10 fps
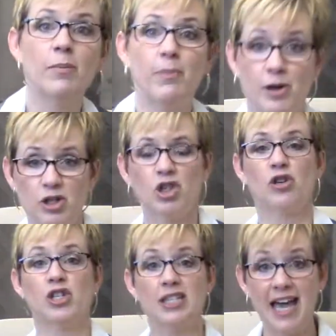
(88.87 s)

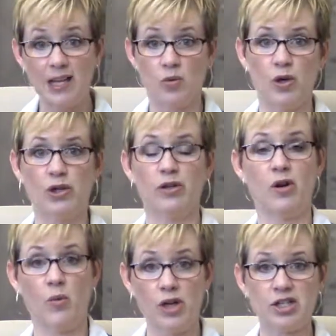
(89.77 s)
personal schedule or
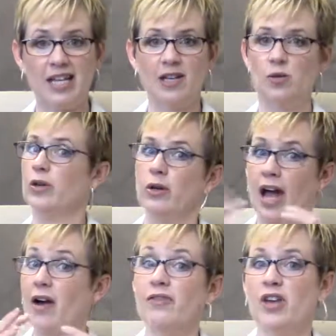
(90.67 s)
your work schedule or
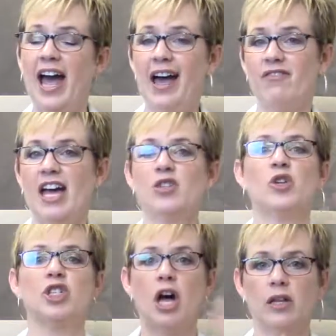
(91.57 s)
however you have that,
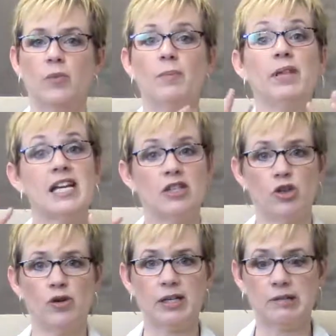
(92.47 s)
so it's all in one place
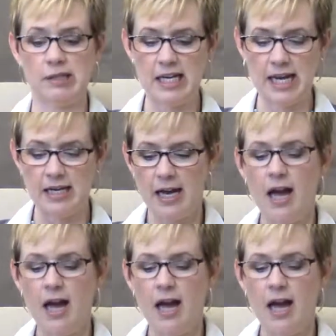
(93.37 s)
and you can see it.